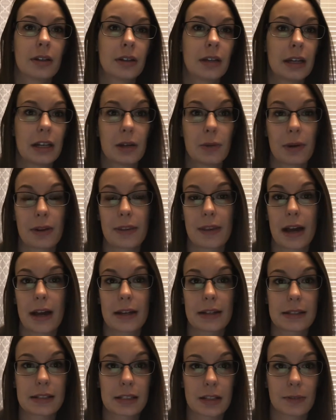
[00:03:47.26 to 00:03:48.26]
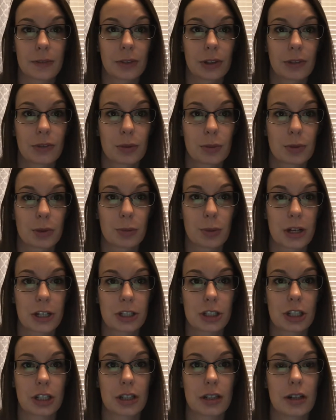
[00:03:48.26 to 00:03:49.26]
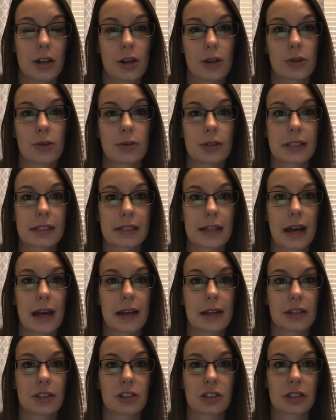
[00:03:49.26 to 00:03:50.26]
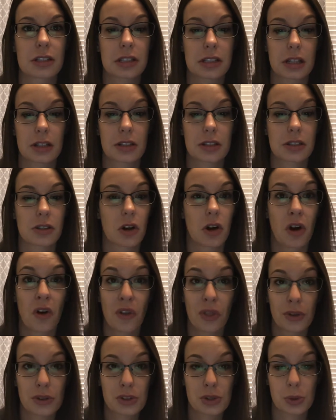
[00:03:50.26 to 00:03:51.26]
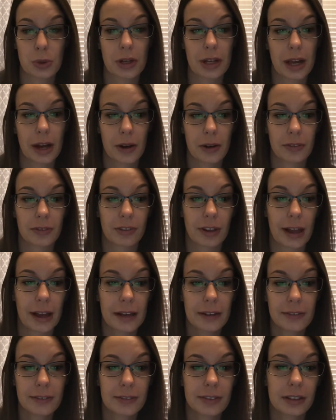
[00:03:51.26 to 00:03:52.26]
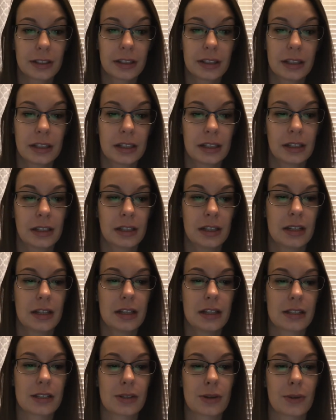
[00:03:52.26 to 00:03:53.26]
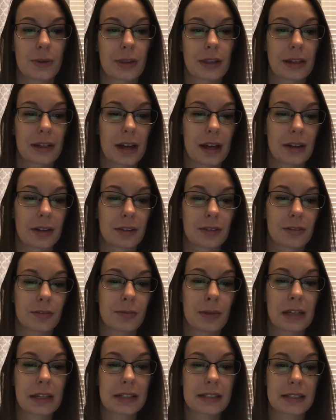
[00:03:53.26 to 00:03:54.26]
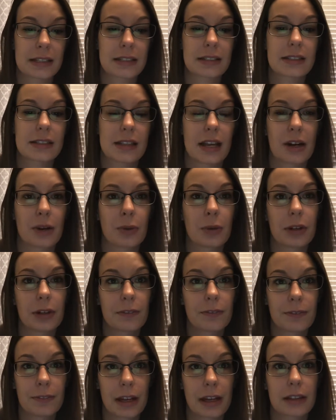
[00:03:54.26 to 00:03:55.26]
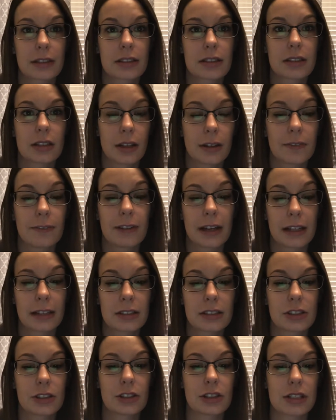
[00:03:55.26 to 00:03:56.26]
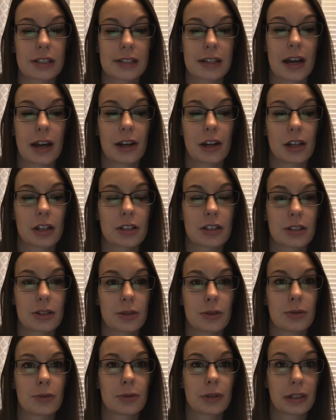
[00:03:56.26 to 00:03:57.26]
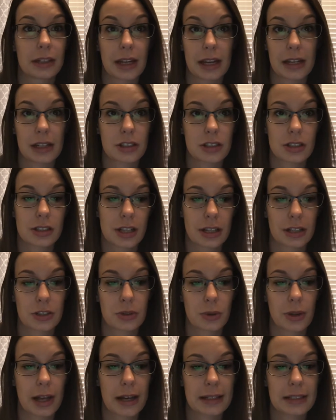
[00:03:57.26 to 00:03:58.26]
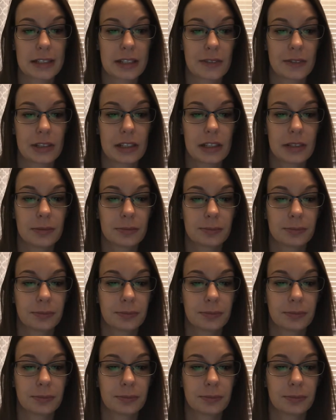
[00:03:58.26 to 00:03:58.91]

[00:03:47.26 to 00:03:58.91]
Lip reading: Anyone that is suffering from depression knows that it just sucks all the joy out of life. So that kind of makes sense that it would affect your desire to engage in sexual activity.